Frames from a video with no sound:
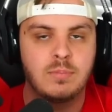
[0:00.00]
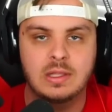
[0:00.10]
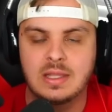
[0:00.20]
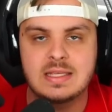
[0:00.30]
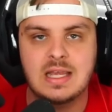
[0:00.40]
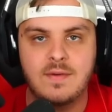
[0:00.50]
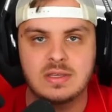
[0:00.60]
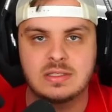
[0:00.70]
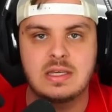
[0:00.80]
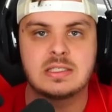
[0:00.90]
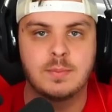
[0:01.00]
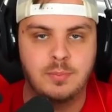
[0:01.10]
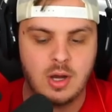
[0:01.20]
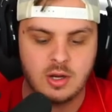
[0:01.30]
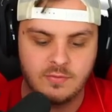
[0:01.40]
unless obviously it's a
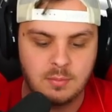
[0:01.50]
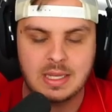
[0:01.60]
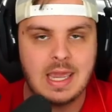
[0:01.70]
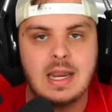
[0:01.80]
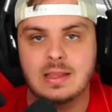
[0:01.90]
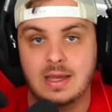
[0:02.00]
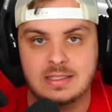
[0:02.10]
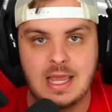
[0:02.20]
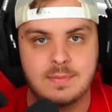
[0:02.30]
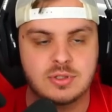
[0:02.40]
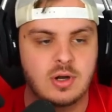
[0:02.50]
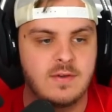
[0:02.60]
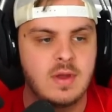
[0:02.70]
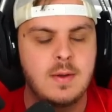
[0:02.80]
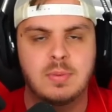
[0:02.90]
bug of a mechanic like tap strafe.